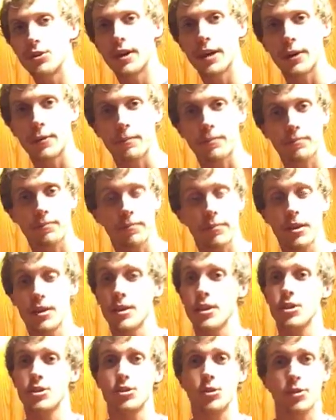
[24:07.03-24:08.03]
here.
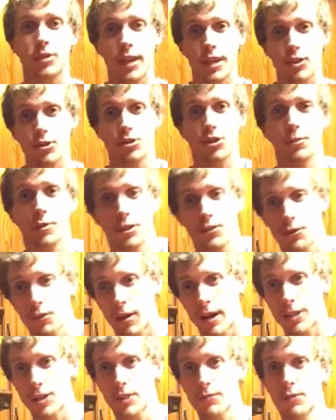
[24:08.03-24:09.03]
So thank you so much for
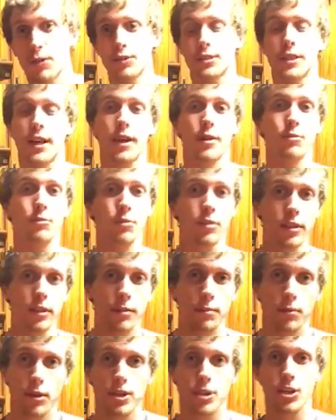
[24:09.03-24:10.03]
watching, folks. I really
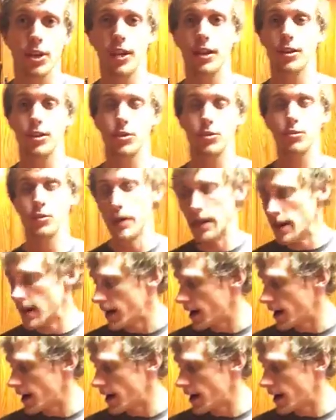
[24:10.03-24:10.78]
appreciate you.